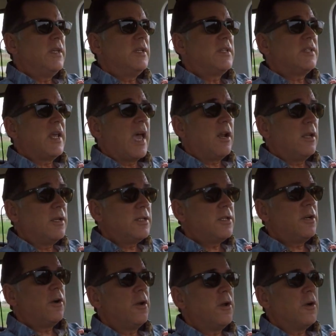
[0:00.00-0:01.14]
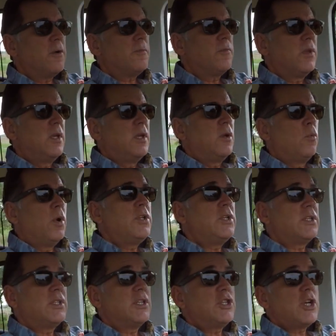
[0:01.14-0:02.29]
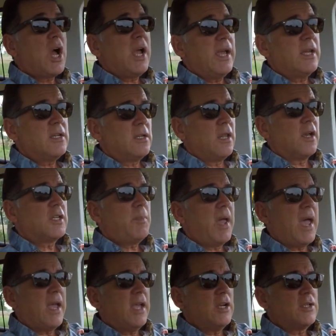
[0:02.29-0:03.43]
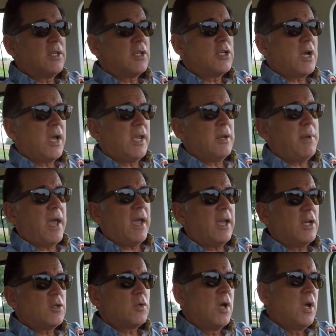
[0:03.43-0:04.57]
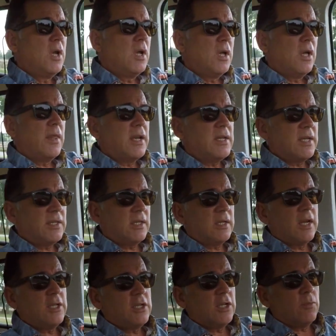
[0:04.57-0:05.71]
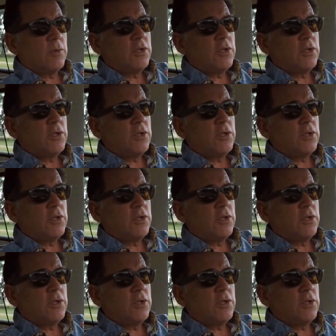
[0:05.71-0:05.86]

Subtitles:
the saddle interior, which is the Cheyenne Deluxe package. The Cheyenne package, that designation